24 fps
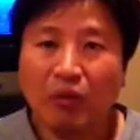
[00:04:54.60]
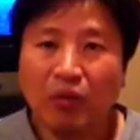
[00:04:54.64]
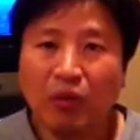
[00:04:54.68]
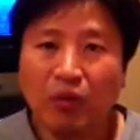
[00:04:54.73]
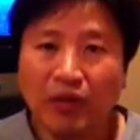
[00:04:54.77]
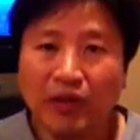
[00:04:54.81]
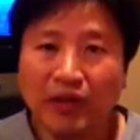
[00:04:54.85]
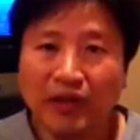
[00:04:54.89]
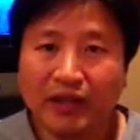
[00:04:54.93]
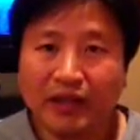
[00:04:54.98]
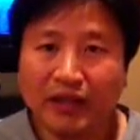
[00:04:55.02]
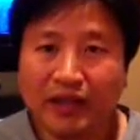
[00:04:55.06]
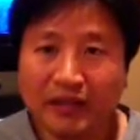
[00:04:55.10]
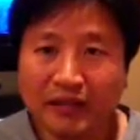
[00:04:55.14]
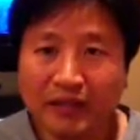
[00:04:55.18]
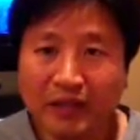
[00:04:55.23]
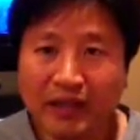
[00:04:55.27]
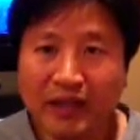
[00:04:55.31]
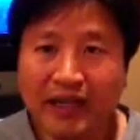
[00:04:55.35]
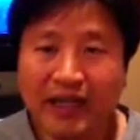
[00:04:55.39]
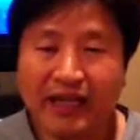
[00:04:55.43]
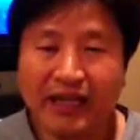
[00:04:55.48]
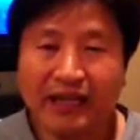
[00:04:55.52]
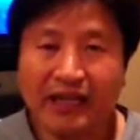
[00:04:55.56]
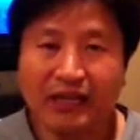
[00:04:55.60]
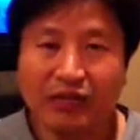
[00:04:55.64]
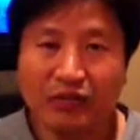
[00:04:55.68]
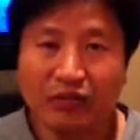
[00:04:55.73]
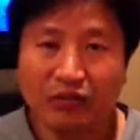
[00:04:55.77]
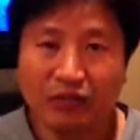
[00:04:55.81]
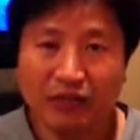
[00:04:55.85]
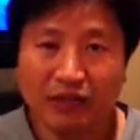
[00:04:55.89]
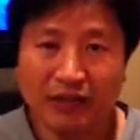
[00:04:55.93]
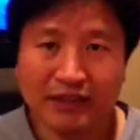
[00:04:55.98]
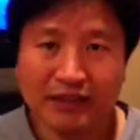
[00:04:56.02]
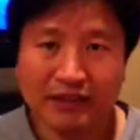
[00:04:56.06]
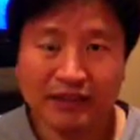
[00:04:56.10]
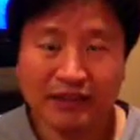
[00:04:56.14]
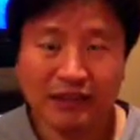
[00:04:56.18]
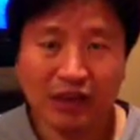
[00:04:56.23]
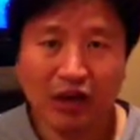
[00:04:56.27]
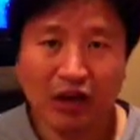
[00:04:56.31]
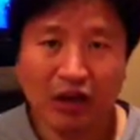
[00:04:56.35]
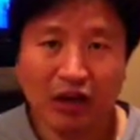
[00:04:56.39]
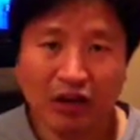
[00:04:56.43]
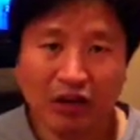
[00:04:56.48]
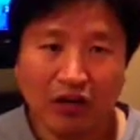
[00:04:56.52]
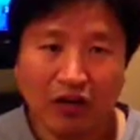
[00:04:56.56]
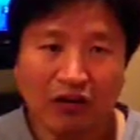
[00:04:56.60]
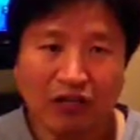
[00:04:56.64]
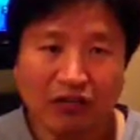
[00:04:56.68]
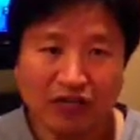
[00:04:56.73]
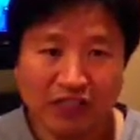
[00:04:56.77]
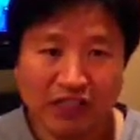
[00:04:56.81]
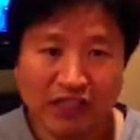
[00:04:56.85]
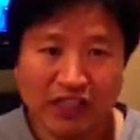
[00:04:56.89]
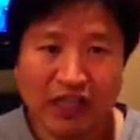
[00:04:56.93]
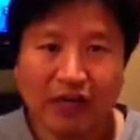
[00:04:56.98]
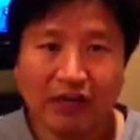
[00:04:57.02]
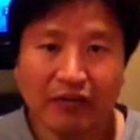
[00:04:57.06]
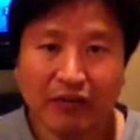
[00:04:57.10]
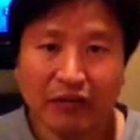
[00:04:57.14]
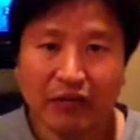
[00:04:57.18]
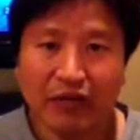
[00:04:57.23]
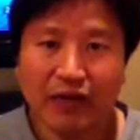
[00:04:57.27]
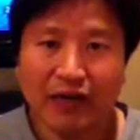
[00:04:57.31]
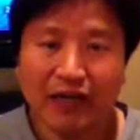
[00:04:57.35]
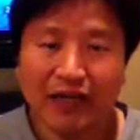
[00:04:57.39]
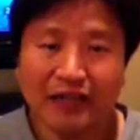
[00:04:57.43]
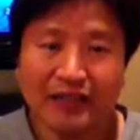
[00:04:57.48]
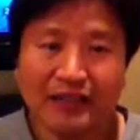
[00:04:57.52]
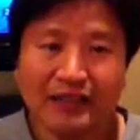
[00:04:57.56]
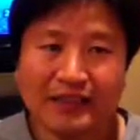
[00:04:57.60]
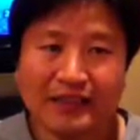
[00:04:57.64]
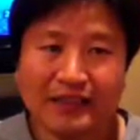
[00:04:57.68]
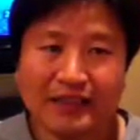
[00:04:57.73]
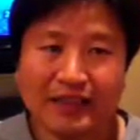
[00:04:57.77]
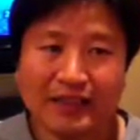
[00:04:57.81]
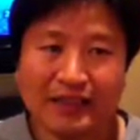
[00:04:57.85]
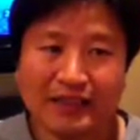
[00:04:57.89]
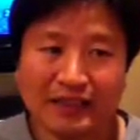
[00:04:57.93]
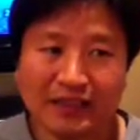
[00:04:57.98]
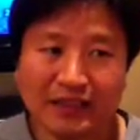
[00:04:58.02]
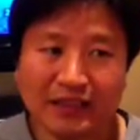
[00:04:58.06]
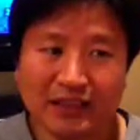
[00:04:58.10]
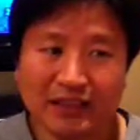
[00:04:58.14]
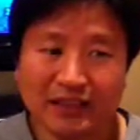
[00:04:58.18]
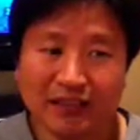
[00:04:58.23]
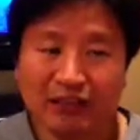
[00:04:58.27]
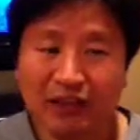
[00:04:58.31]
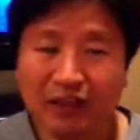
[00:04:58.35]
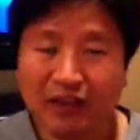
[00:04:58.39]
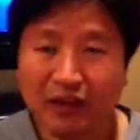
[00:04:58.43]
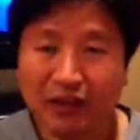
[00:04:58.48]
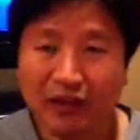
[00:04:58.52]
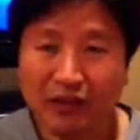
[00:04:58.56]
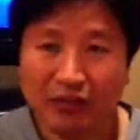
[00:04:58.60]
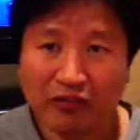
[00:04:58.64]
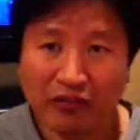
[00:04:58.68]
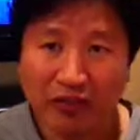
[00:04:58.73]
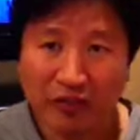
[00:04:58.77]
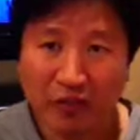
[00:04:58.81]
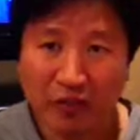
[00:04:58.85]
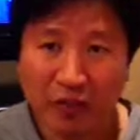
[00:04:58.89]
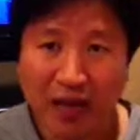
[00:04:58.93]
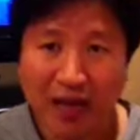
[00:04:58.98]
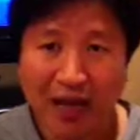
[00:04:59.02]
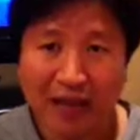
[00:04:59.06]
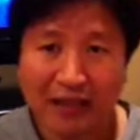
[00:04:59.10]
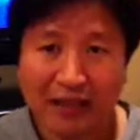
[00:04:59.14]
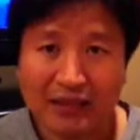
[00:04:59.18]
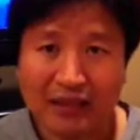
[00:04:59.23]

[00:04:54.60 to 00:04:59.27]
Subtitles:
we eliminate the risk of general anesthesia right off the bat.